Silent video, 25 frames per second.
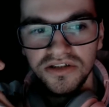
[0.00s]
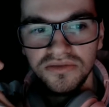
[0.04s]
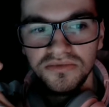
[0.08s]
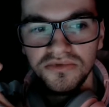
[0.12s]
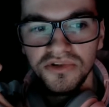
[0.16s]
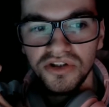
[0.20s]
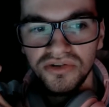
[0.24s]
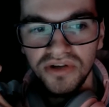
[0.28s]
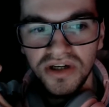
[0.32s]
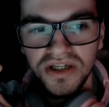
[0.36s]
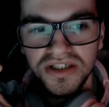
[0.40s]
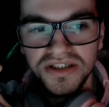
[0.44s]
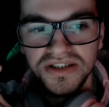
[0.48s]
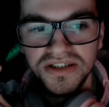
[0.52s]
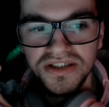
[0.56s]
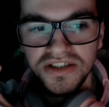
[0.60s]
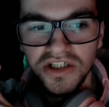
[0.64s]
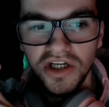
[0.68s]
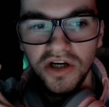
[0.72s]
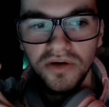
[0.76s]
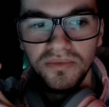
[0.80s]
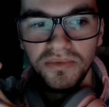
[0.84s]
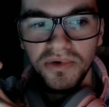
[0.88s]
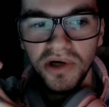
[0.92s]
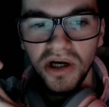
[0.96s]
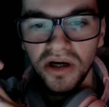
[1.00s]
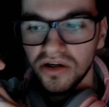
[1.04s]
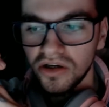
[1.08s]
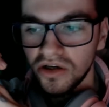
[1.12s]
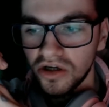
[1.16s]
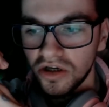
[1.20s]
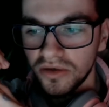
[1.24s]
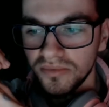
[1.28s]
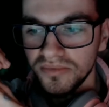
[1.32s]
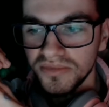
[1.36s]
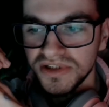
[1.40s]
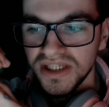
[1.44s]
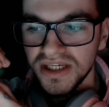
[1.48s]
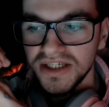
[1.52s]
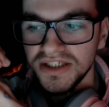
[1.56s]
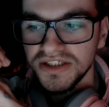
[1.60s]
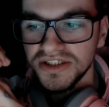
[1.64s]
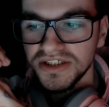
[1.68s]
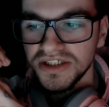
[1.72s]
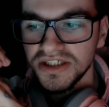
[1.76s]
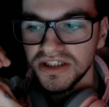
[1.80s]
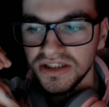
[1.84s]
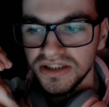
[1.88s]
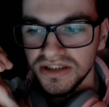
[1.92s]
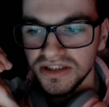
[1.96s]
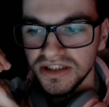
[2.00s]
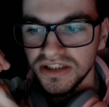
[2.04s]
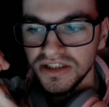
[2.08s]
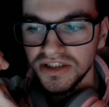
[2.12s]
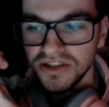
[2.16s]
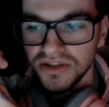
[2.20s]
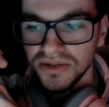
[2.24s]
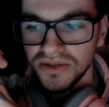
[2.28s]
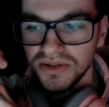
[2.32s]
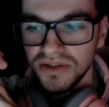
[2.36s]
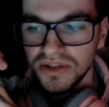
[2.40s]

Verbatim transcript: but Crash and South Park I could potentially continue.